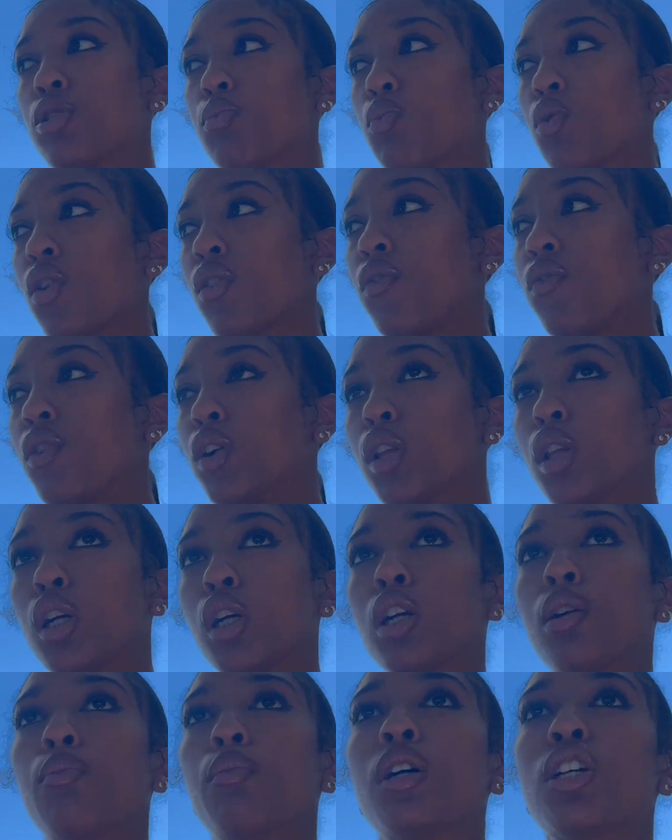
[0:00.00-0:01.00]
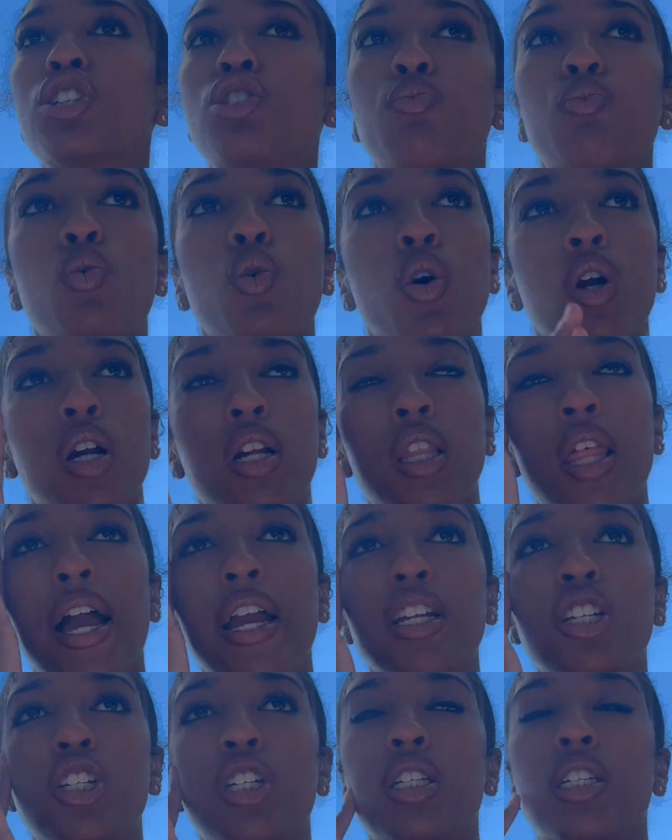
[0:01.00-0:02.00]
more fuller, much more
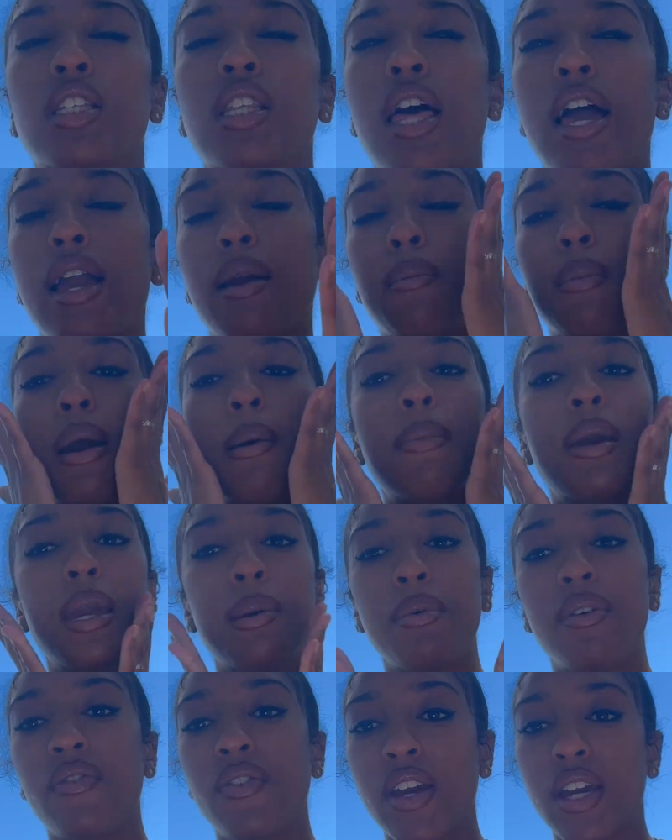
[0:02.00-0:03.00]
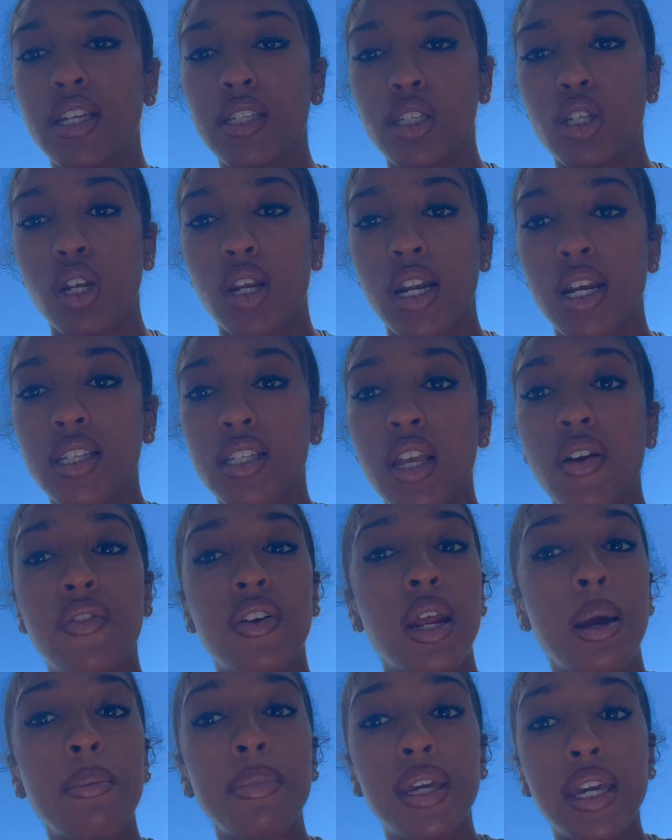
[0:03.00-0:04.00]
like just like my baby face and all that stuff.
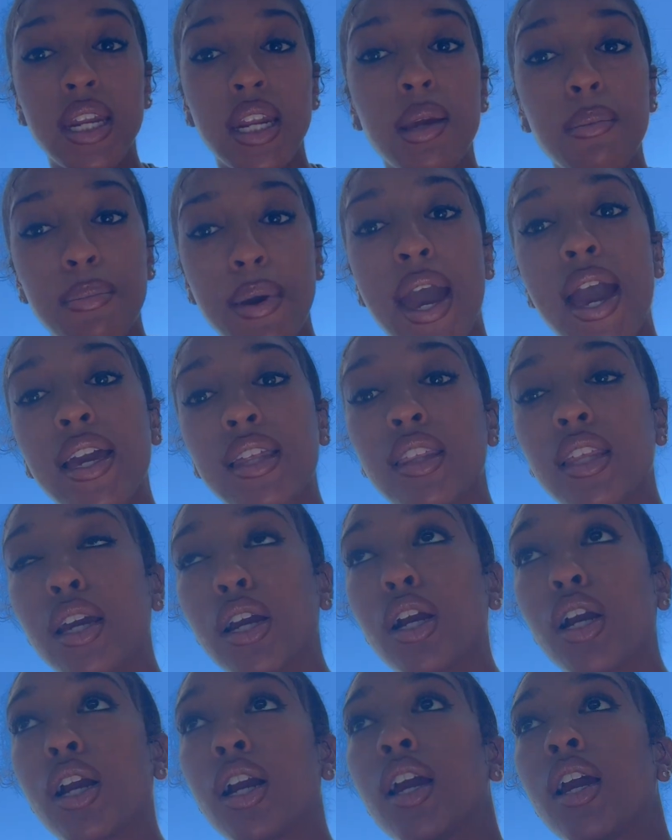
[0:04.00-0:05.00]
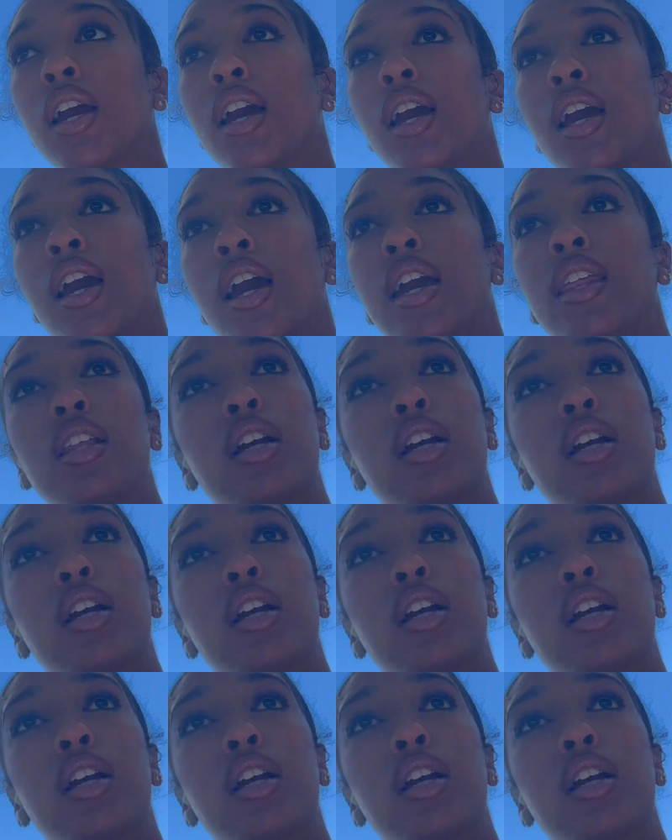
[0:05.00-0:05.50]
And I'm getting back there. And the